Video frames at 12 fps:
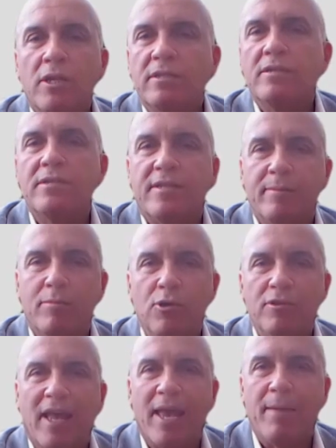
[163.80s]
and
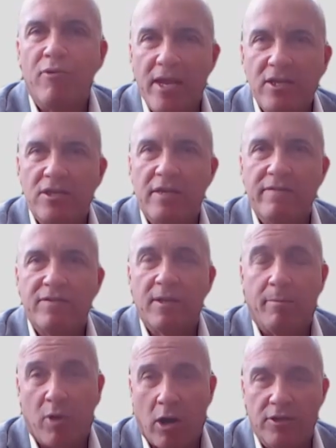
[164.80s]
distribute abrasives
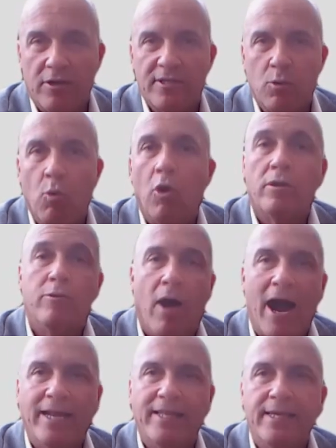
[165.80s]
products
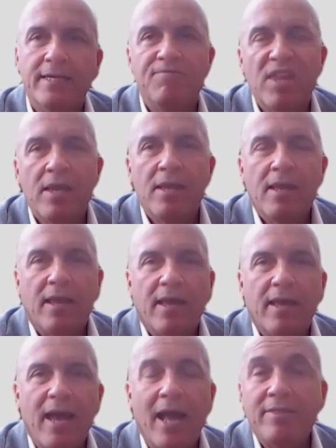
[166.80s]
worldwide
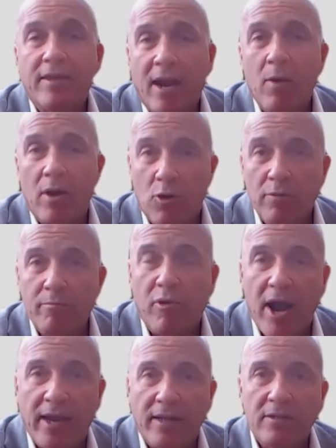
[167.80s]
under our own
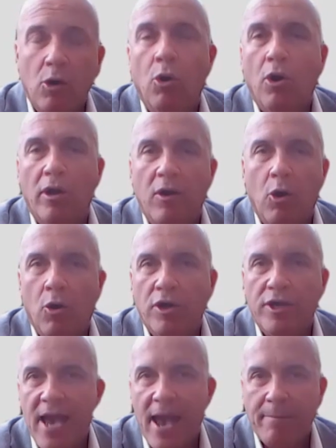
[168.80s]
brand or
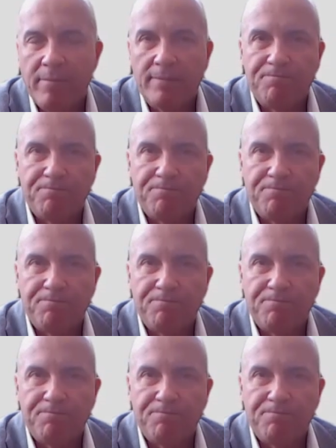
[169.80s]
OEM.